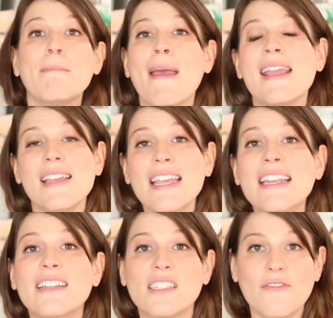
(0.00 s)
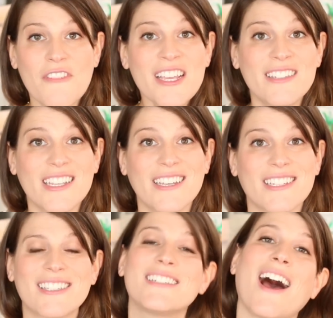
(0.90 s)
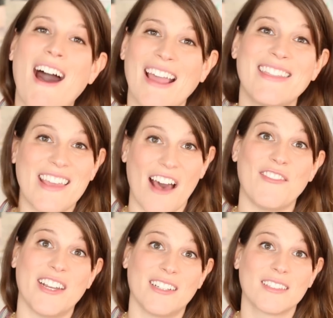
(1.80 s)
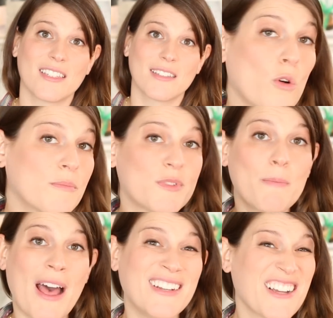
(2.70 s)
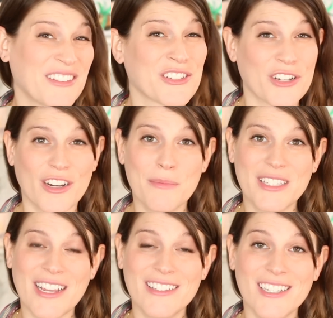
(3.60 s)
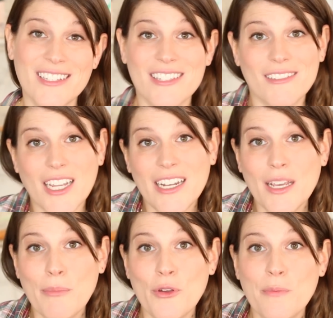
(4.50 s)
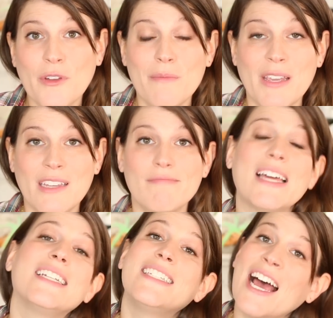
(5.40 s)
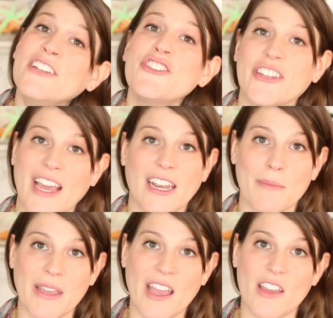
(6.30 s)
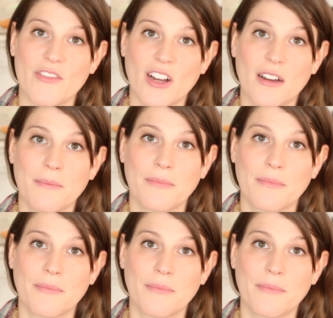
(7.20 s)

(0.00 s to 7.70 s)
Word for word: it may eat its feces to hide the evidence. Or depending on the circumstances, eating poop could be an attention-getting behavior.